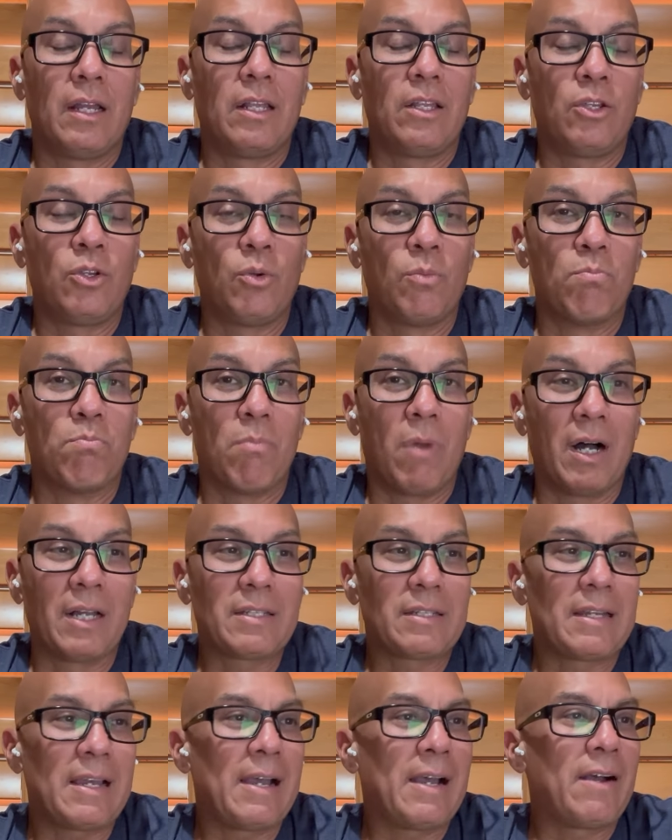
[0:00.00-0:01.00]
you
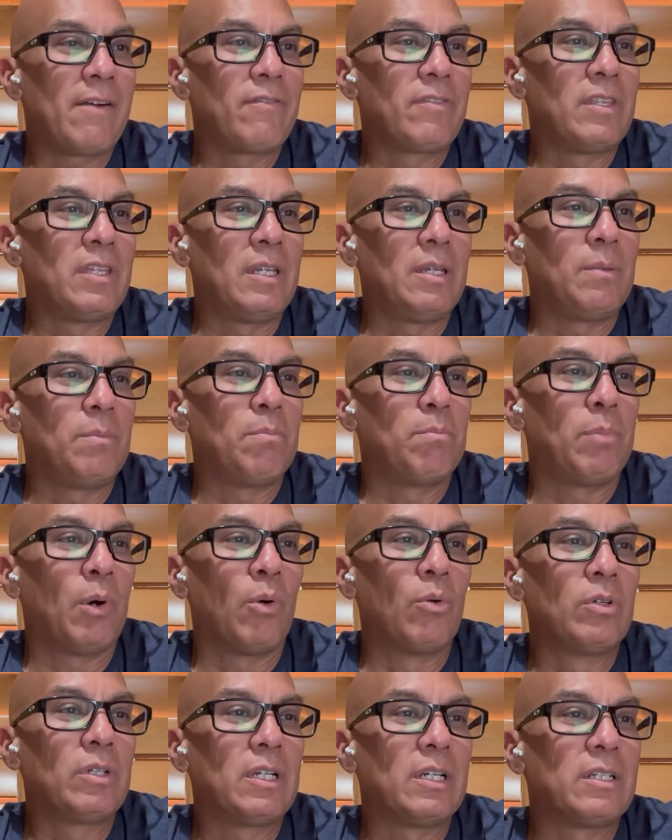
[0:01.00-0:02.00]
must have the
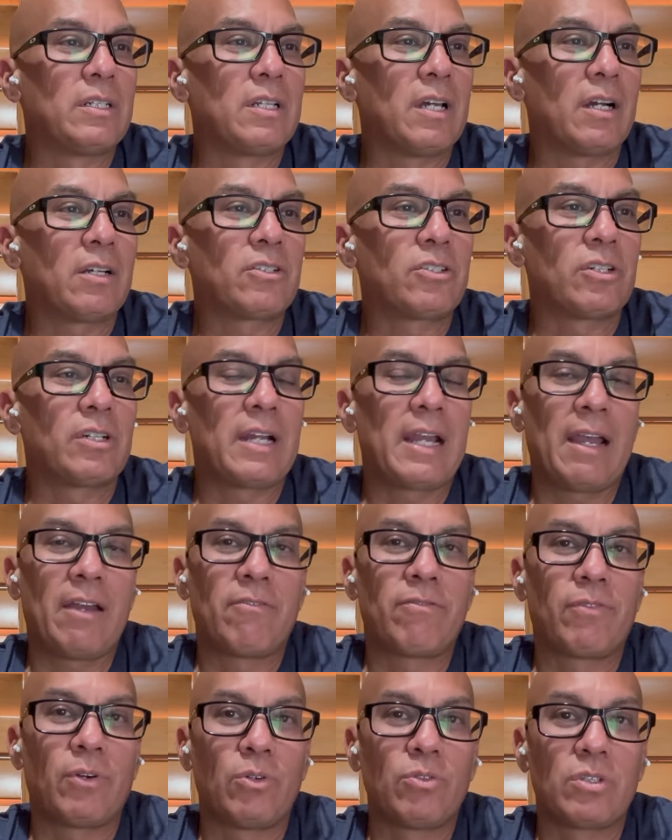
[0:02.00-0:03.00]
bone conductor
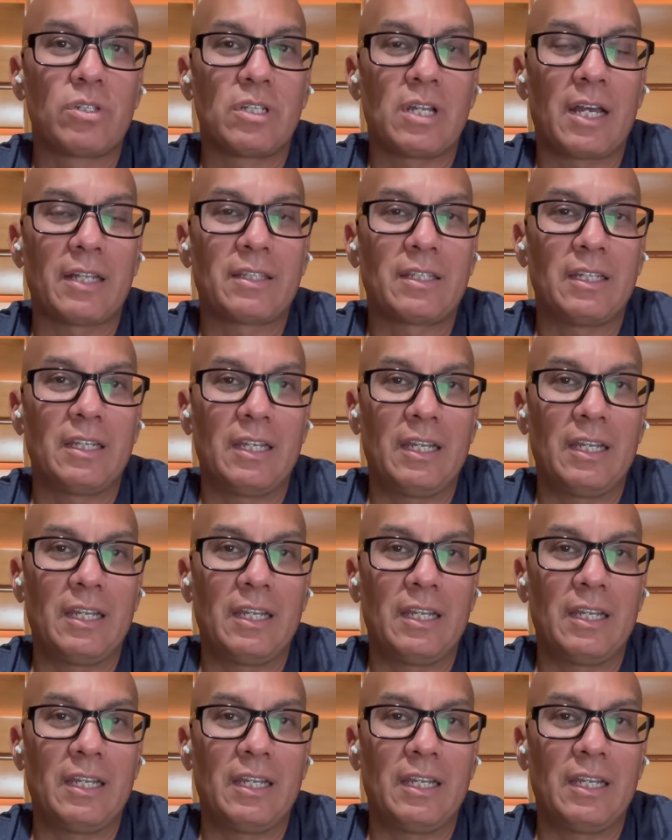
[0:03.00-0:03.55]
headphones, not the